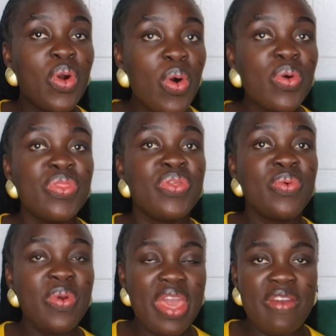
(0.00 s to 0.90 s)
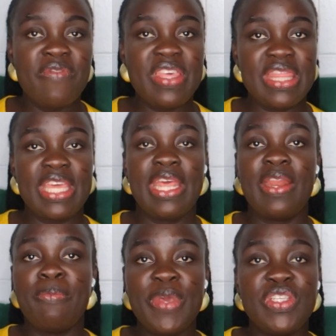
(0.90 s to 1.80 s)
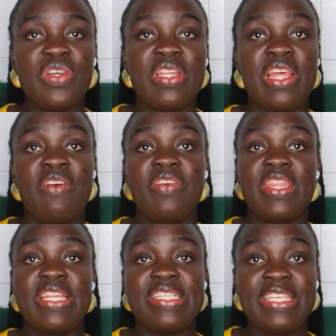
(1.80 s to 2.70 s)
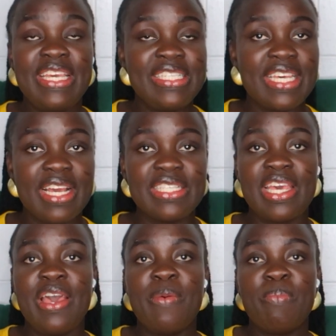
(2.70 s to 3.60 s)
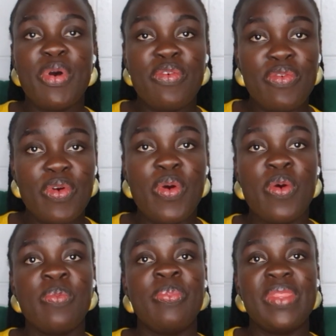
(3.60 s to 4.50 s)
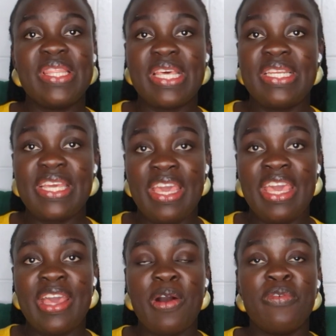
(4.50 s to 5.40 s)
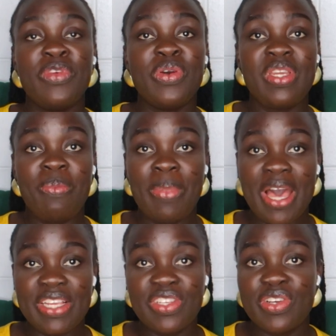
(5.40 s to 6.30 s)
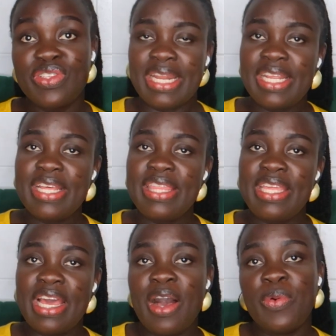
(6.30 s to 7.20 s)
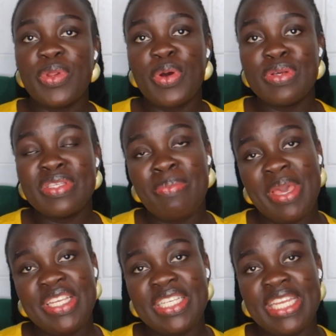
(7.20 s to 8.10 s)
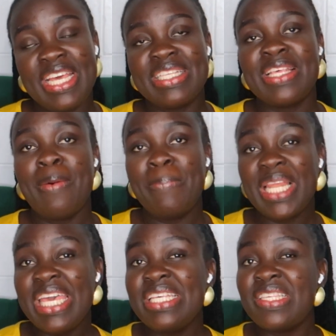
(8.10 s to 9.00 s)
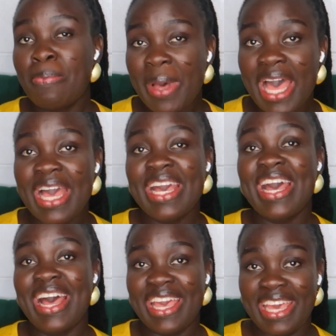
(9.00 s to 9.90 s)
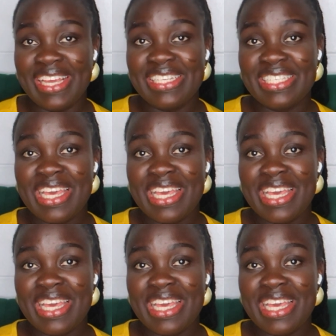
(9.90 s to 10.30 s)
Go through everything and make sure that everything is intact before the day of your departure. Another thing I would also mention is, please pack ahead.